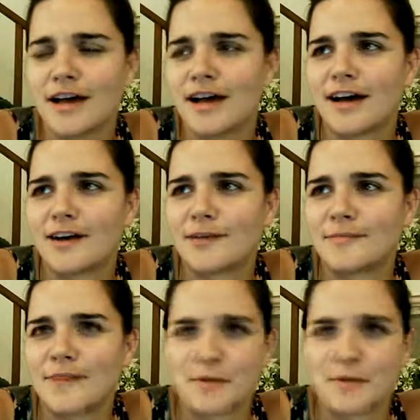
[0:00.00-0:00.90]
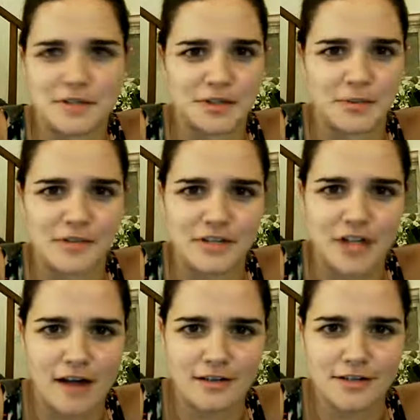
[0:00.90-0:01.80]
that was a little bit of a
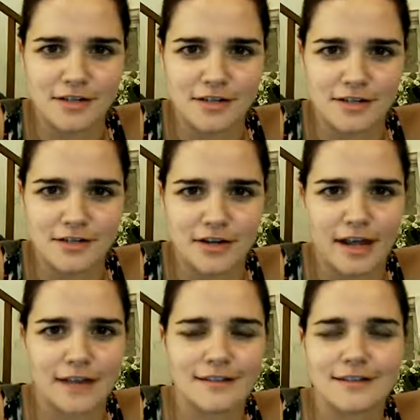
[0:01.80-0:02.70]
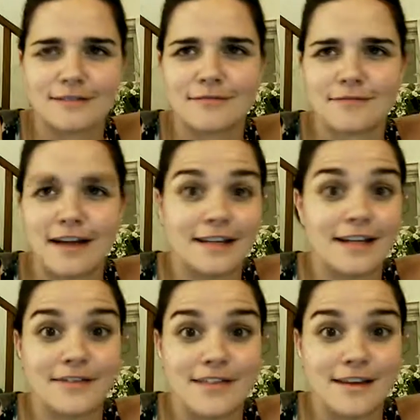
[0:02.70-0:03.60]
challenge yesterday. I didn't
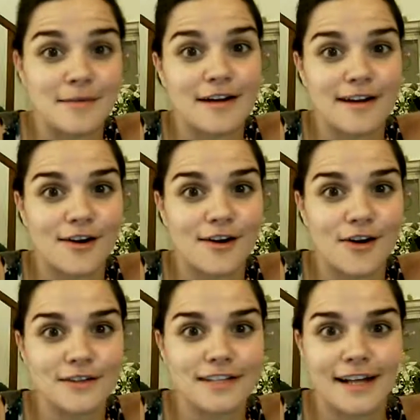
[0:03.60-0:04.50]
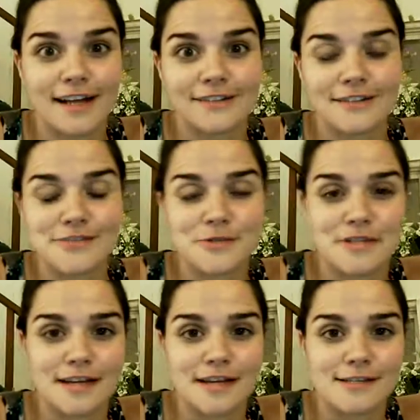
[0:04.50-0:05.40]
have to think about it at all today, which was
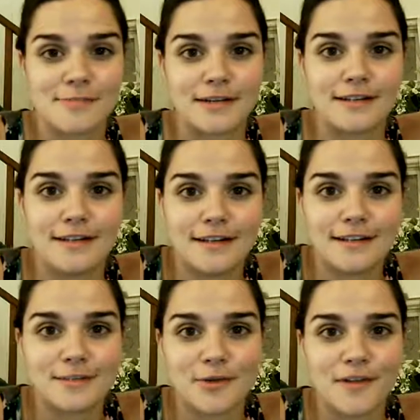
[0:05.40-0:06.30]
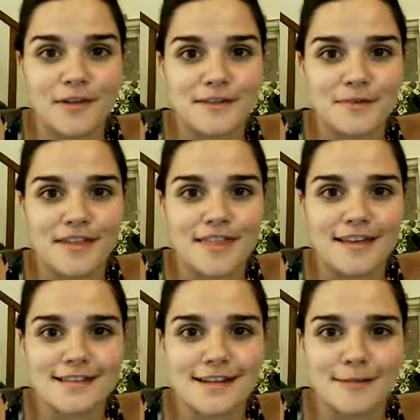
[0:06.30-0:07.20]
nice, but tomorrow that's one of the
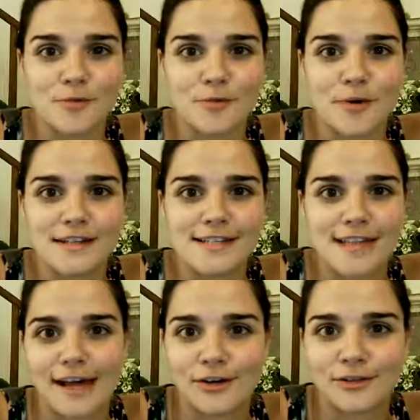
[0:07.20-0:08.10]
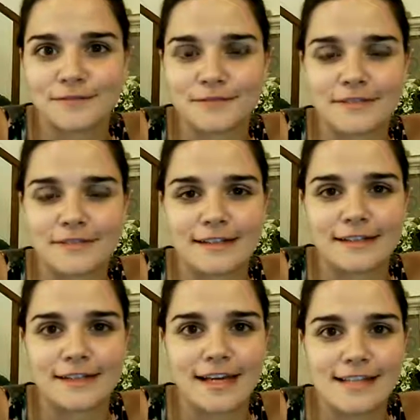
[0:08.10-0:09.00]
things that I'm going to tackle.
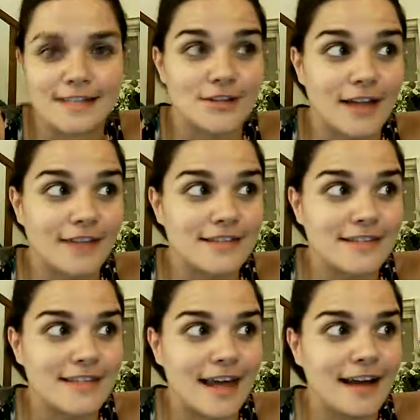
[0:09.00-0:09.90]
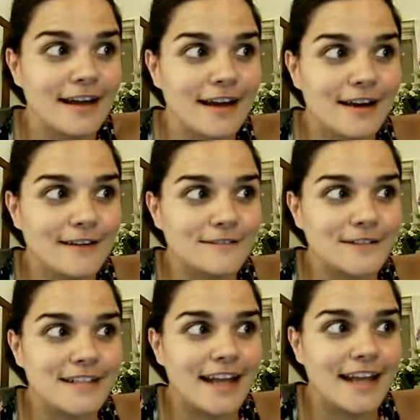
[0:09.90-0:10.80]
I guess that's all I have to say
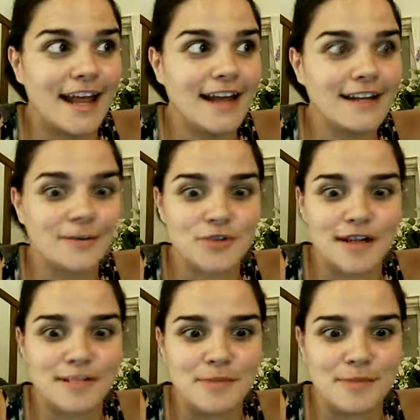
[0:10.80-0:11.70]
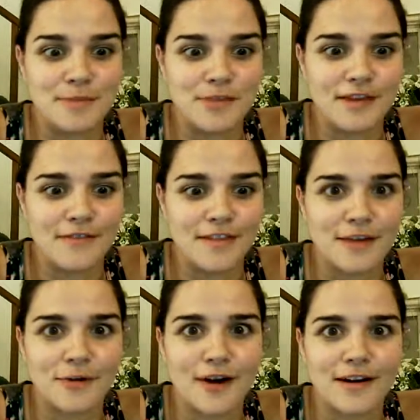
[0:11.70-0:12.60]
for today. I'm trying to be brief. I
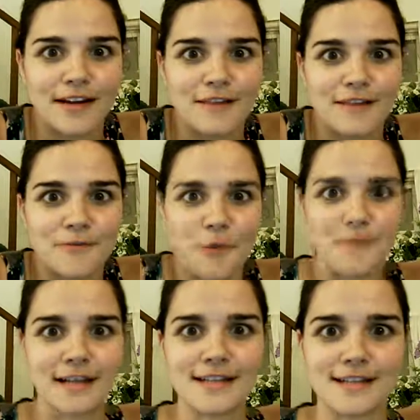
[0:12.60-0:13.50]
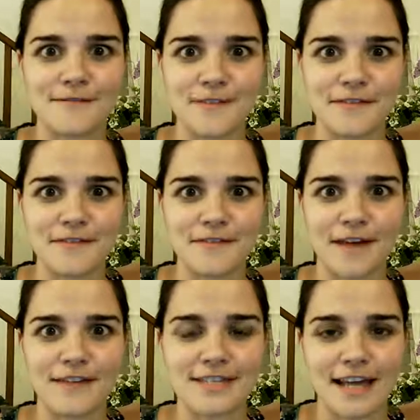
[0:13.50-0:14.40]
think we're already at 4 minutes and
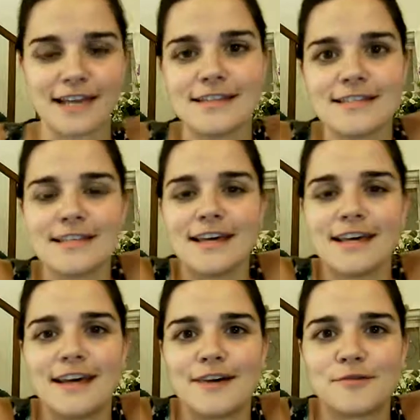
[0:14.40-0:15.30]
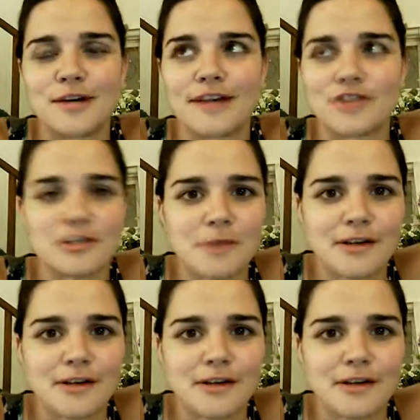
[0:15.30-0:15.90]
55 seconds, But I've talked about